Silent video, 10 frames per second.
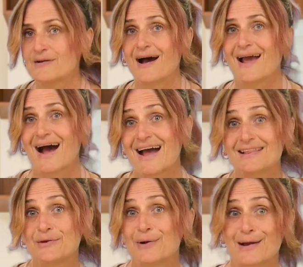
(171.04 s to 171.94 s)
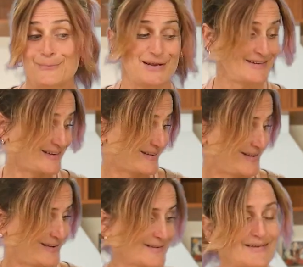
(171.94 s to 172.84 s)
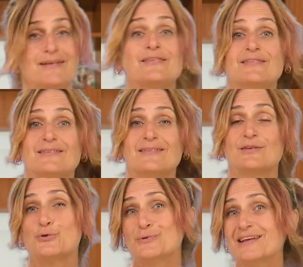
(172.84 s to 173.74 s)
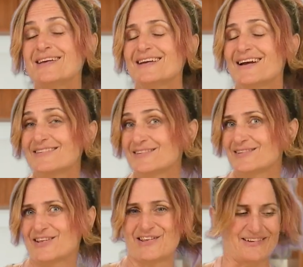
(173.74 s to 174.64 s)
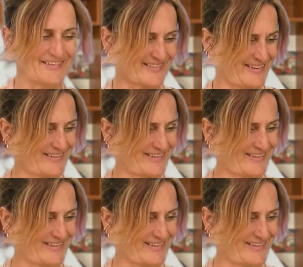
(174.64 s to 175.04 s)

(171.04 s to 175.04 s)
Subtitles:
I highly recommend it. It's unique and delicious.